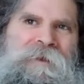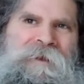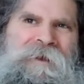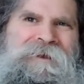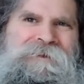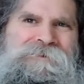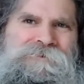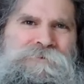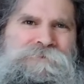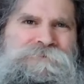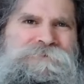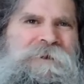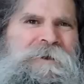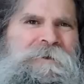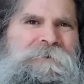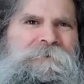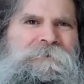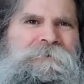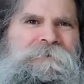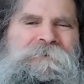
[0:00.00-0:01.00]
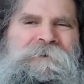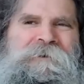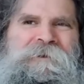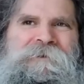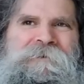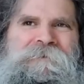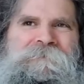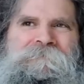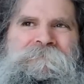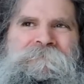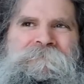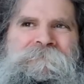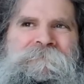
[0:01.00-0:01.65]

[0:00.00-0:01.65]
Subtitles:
cancer center in